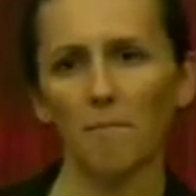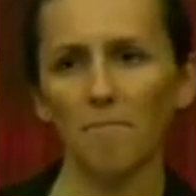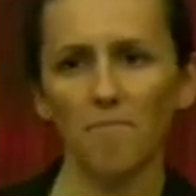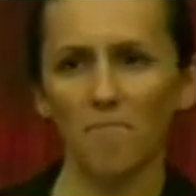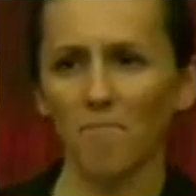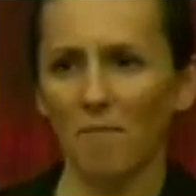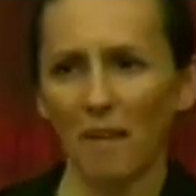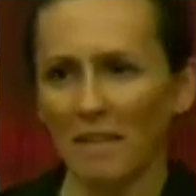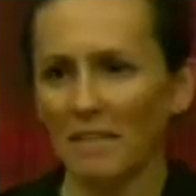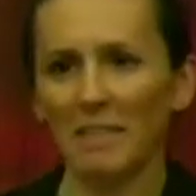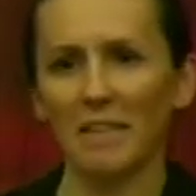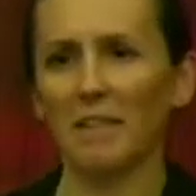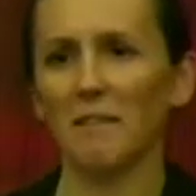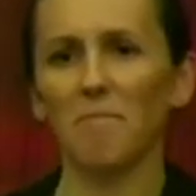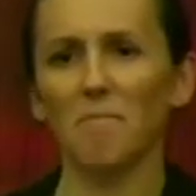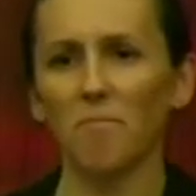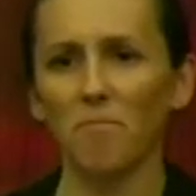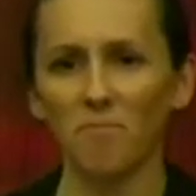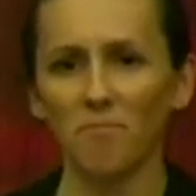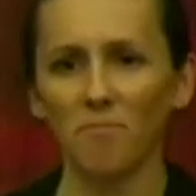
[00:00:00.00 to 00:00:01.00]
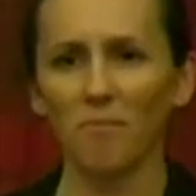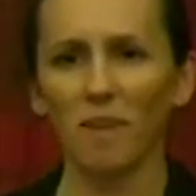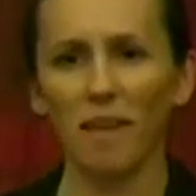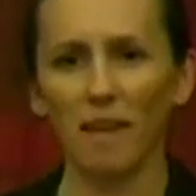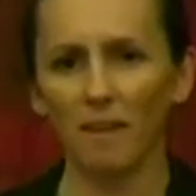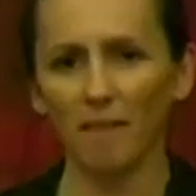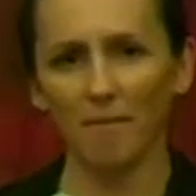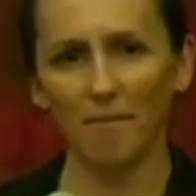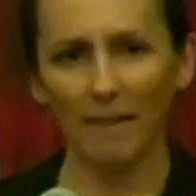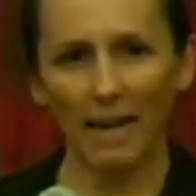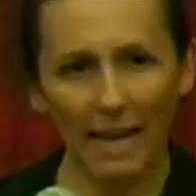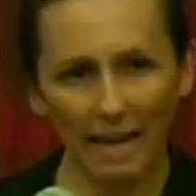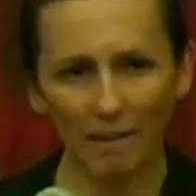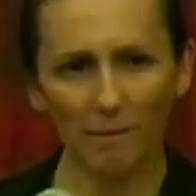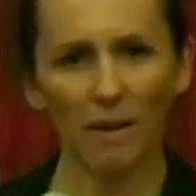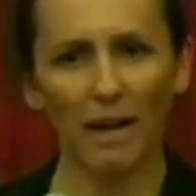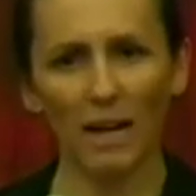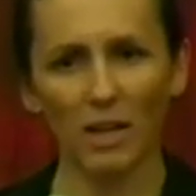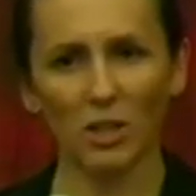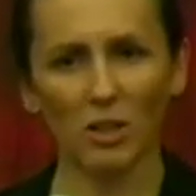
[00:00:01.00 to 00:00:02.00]
That's it. That
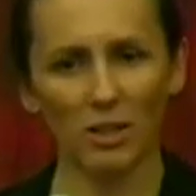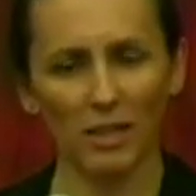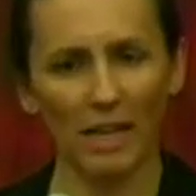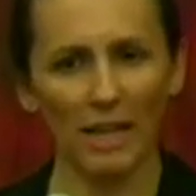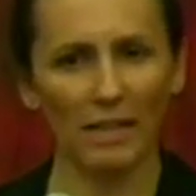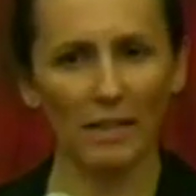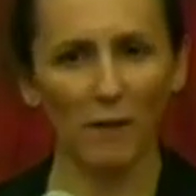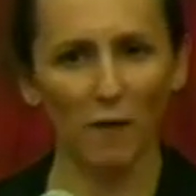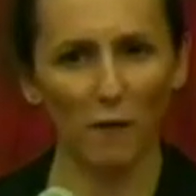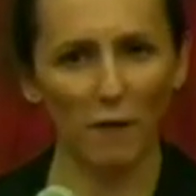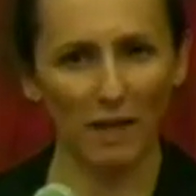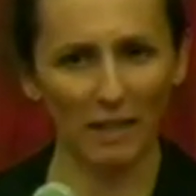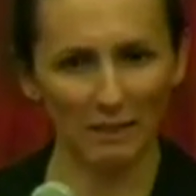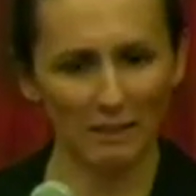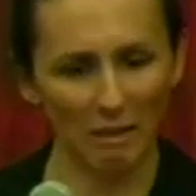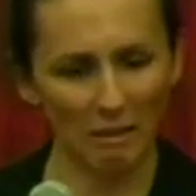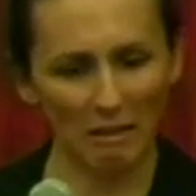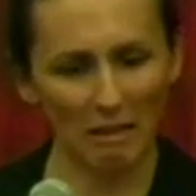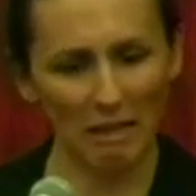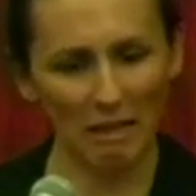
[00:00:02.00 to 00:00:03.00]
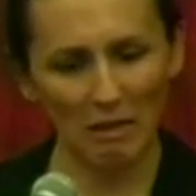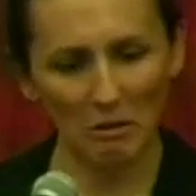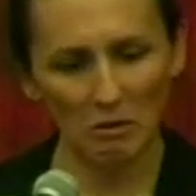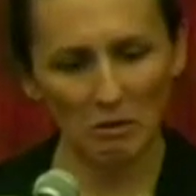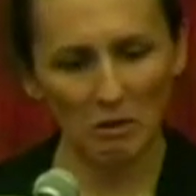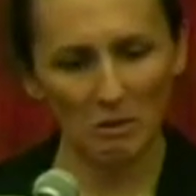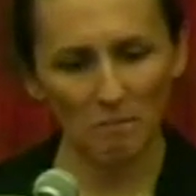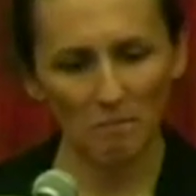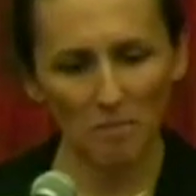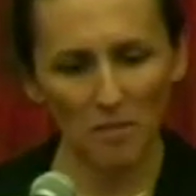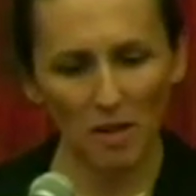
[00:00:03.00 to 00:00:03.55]
actually had an effect, nothing else.